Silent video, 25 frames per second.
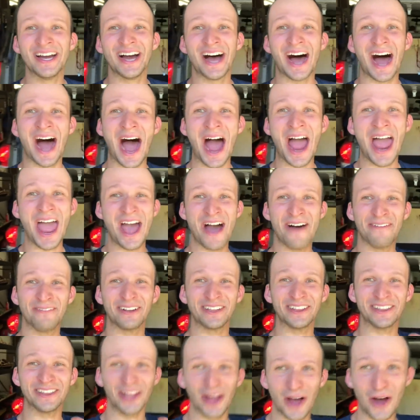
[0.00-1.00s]
I have
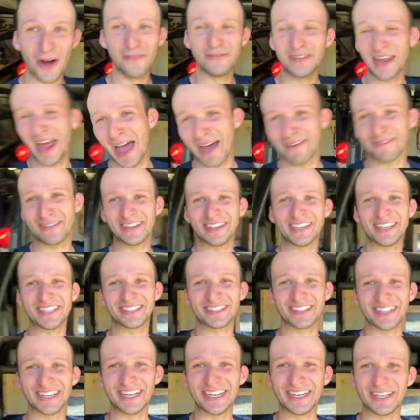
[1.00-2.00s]
loved having this
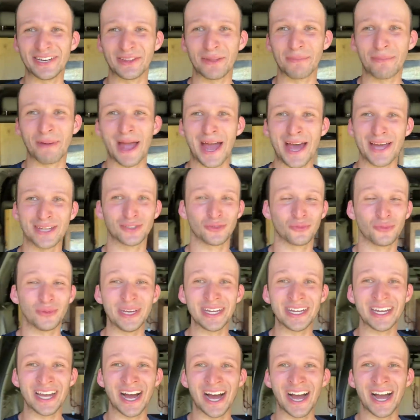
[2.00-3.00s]
thing in here the past
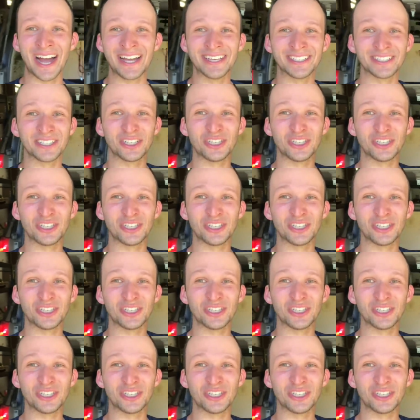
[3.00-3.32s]
week, guys.